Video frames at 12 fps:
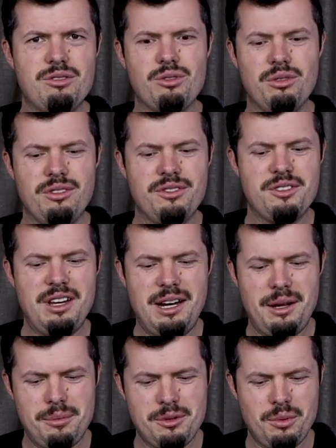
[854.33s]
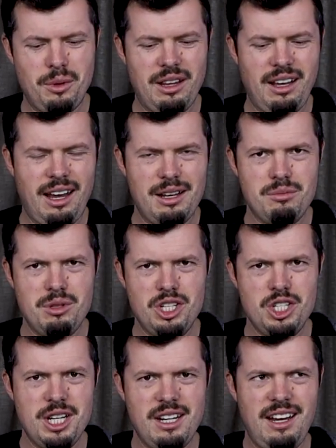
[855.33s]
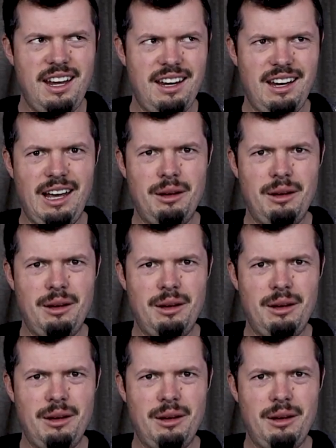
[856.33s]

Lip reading: sort of setups where they had BGNN